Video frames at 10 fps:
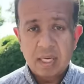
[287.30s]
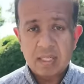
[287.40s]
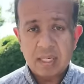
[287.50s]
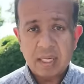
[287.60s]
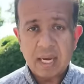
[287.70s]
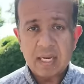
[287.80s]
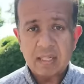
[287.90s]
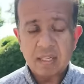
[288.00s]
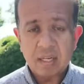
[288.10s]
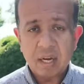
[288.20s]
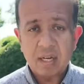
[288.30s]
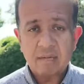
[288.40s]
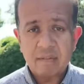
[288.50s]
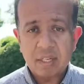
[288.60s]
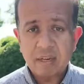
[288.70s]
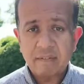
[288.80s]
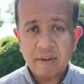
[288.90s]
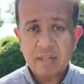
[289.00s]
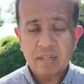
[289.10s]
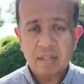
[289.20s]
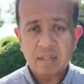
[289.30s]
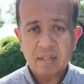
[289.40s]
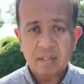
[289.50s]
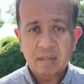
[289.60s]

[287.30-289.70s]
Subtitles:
is engage in the kind of sycophantic